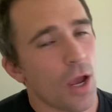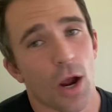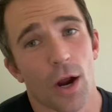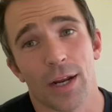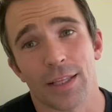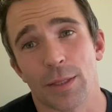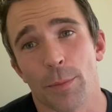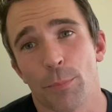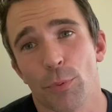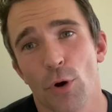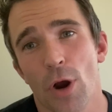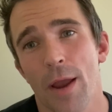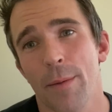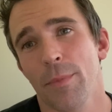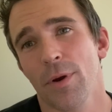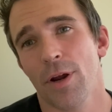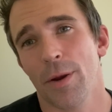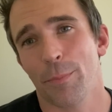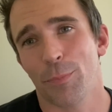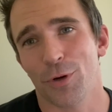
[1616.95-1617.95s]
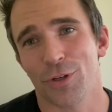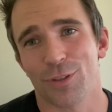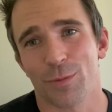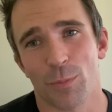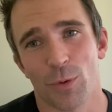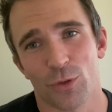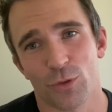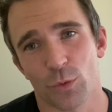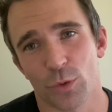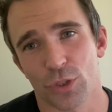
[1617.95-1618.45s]
All right, the primary
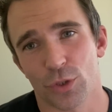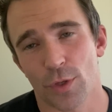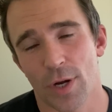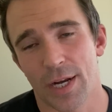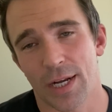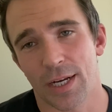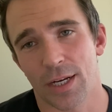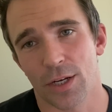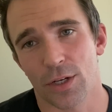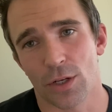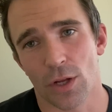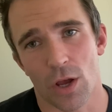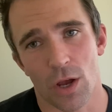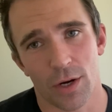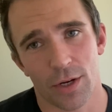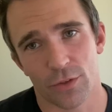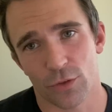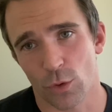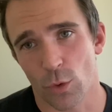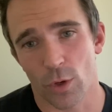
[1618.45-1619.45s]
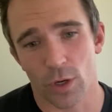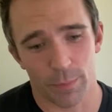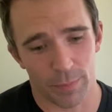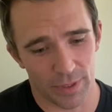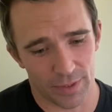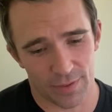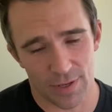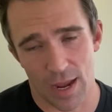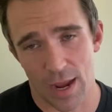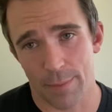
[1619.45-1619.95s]
principles when training a dog is going to
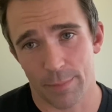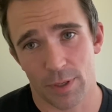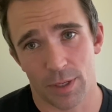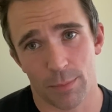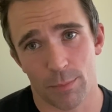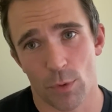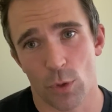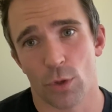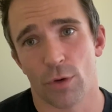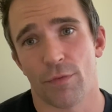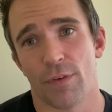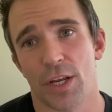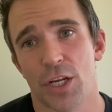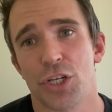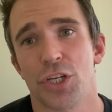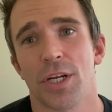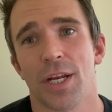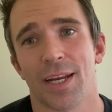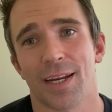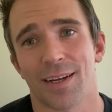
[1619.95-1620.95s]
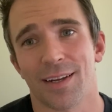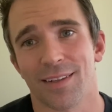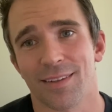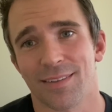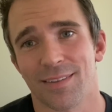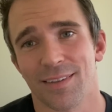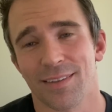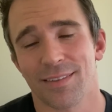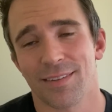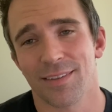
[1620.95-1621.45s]
be timing, motivation, and
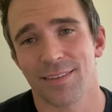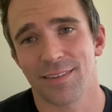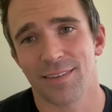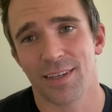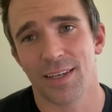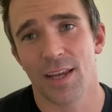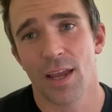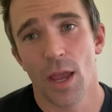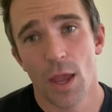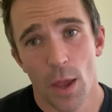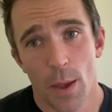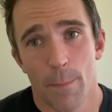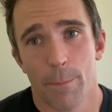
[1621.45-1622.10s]
consistency,